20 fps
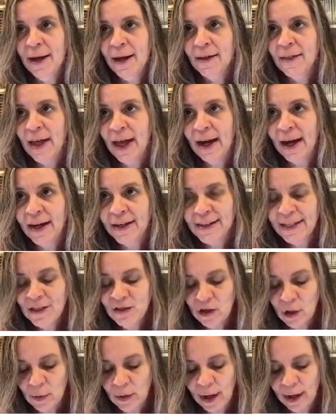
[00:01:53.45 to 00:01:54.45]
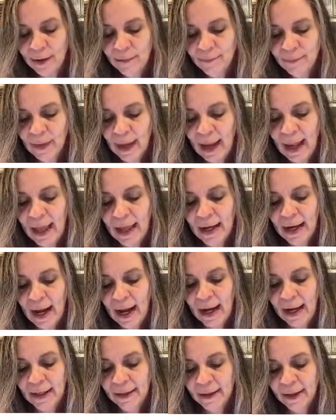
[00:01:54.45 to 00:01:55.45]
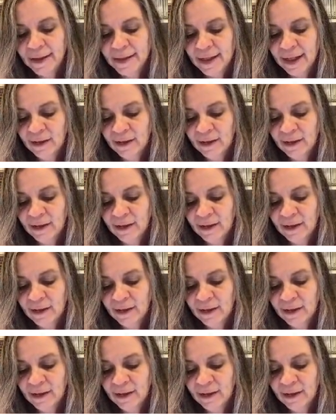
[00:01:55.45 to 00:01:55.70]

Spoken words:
that I teach yoga, and I like to